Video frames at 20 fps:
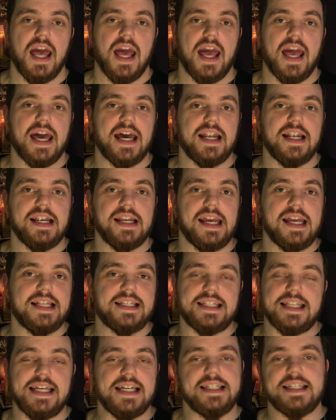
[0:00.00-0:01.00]
and
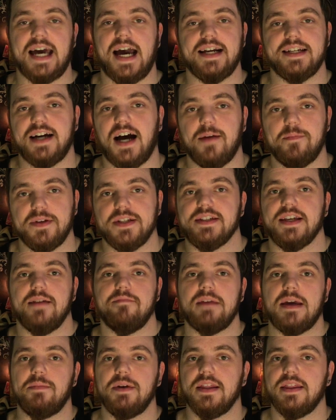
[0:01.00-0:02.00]
it's the exact
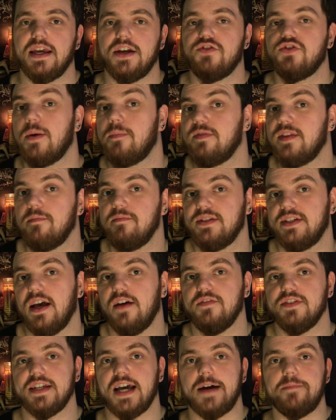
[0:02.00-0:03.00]
opposite. Maybe they trip
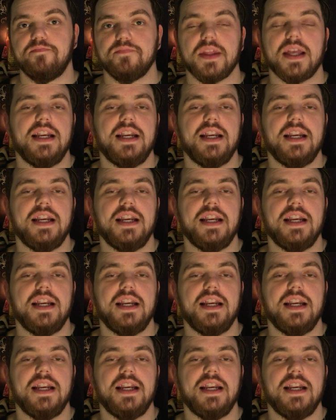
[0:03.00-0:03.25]
themselves up.